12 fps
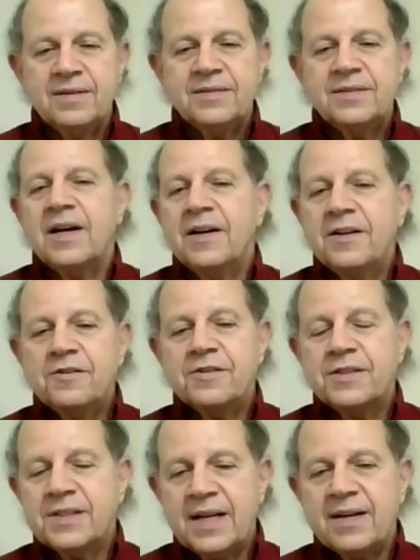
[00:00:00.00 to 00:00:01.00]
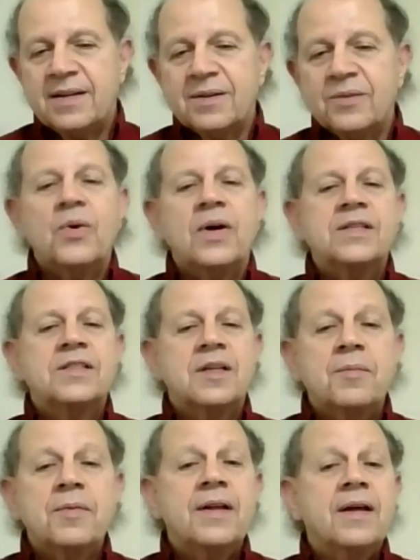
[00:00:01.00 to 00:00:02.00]
To understand why
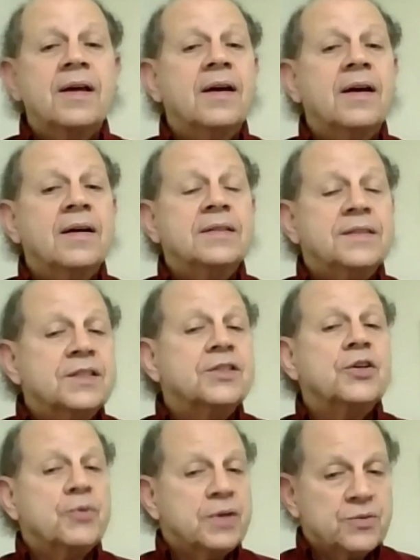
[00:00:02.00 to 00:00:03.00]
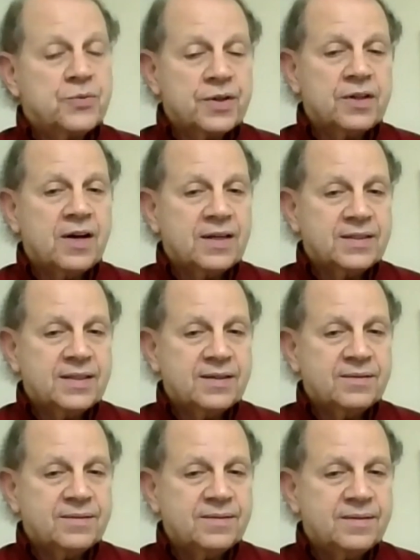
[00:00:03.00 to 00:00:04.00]
somebody disagrees with a
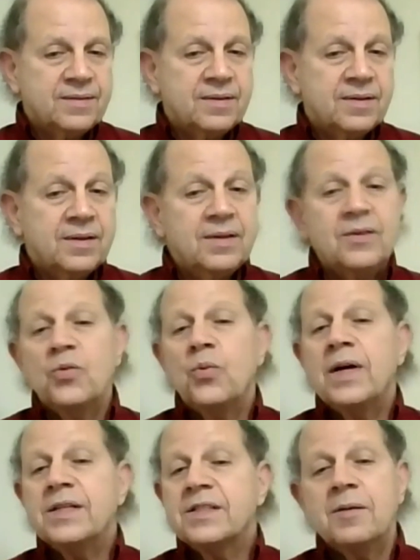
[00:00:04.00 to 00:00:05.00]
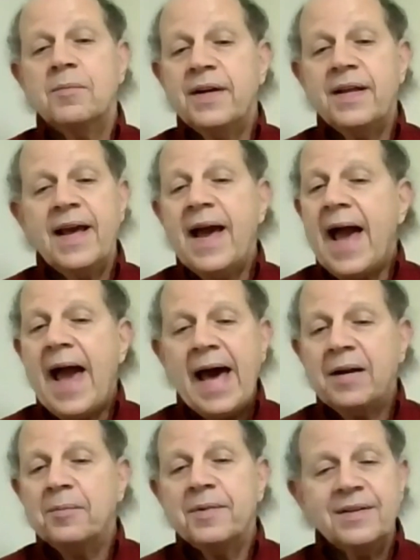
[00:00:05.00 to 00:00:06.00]
lockdown, why somebody
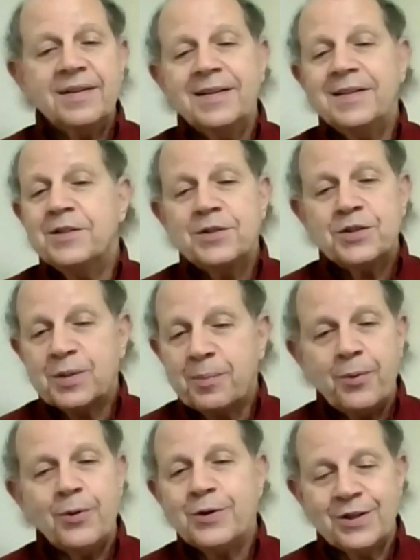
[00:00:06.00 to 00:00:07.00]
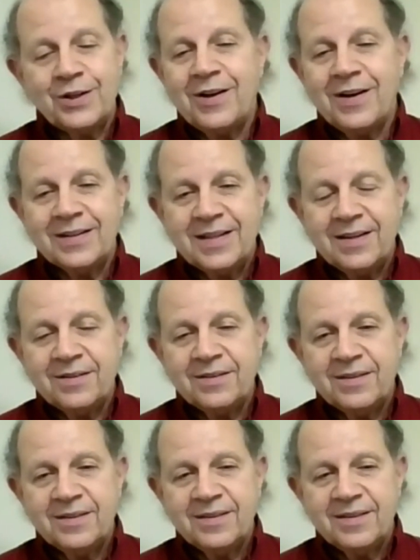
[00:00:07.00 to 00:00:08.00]
adamantly supports a lockdown,
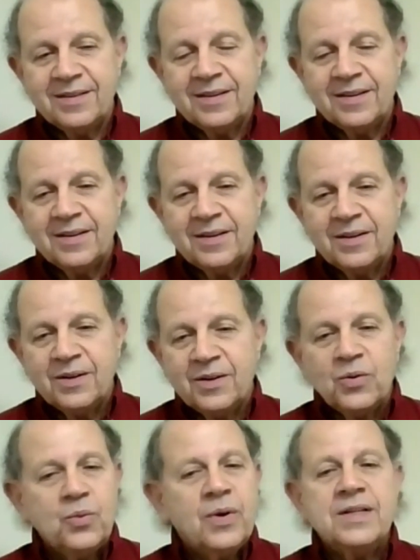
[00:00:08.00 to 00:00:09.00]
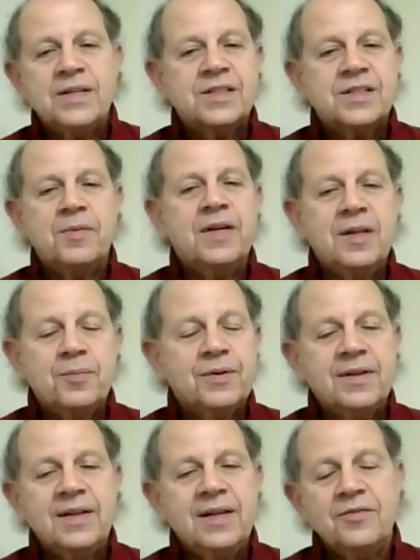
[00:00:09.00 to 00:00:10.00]
why somebody
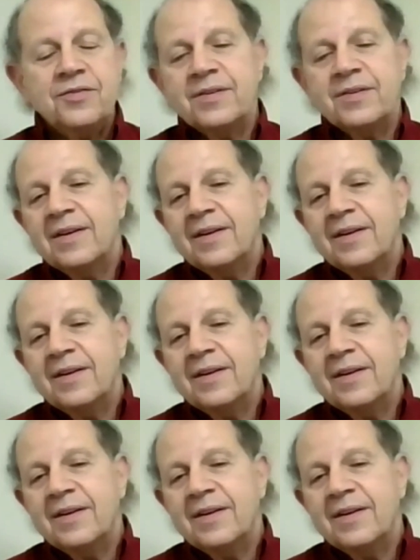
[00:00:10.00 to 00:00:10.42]
believes